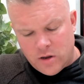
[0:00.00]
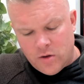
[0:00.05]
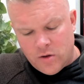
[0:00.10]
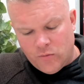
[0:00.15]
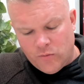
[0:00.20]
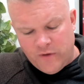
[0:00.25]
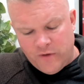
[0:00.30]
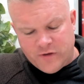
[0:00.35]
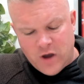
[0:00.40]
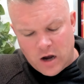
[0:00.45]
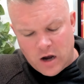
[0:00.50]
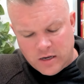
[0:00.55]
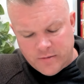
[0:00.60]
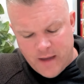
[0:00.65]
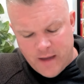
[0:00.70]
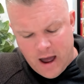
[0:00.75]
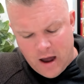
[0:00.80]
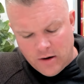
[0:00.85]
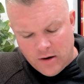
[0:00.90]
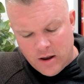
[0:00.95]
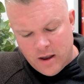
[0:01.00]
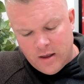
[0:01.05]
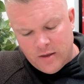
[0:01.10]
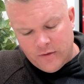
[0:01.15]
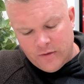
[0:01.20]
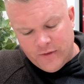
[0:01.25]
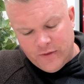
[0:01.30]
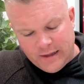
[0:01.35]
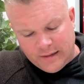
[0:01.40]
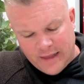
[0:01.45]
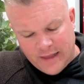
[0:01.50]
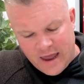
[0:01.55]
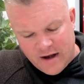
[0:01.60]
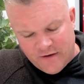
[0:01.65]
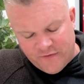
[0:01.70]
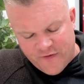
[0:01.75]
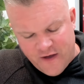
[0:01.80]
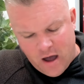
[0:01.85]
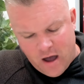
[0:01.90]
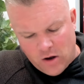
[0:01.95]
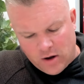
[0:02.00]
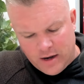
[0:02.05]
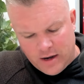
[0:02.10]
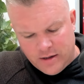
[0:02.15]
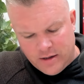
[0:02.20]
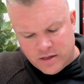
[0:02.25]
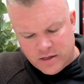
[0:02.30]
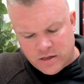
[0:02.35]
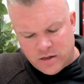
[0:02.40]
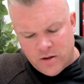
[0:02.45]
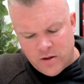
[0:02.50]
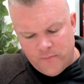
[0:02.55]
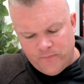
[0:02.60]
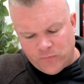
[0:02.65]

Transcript: We've talked about the Atlanta Falcons.